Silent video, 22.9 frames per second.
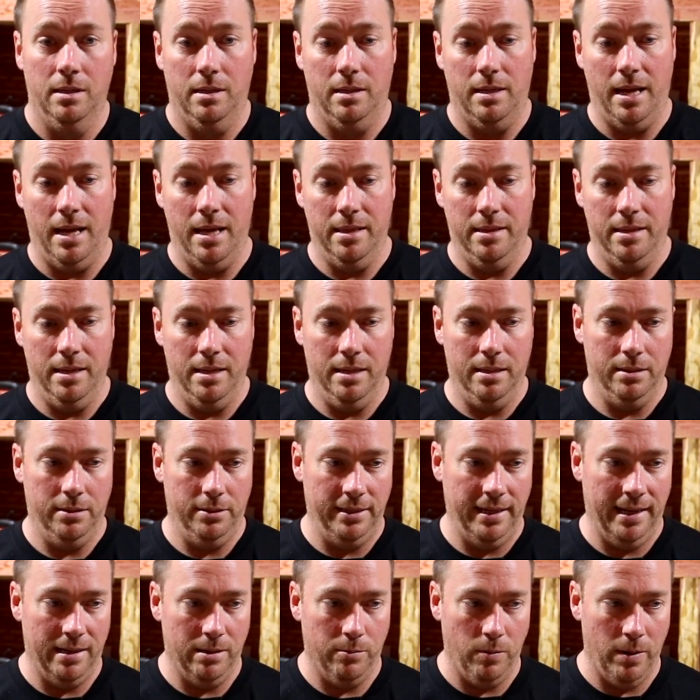And then you
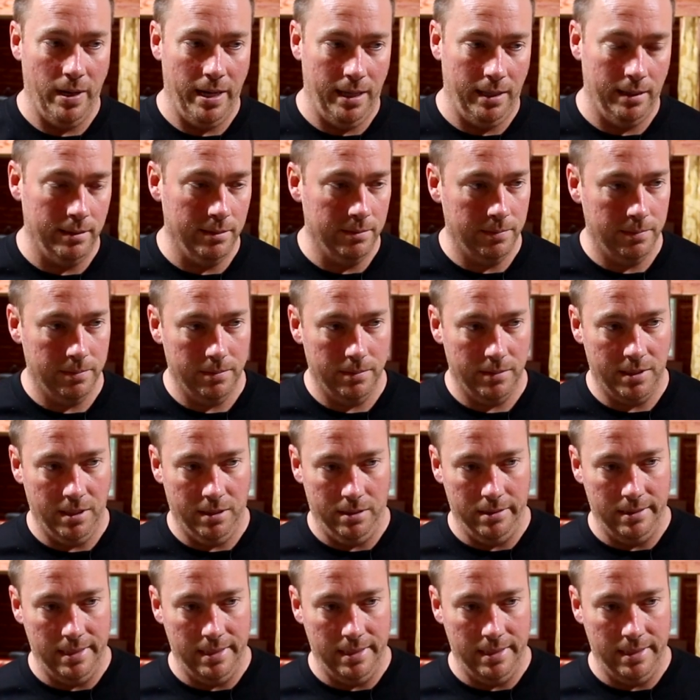got to wait till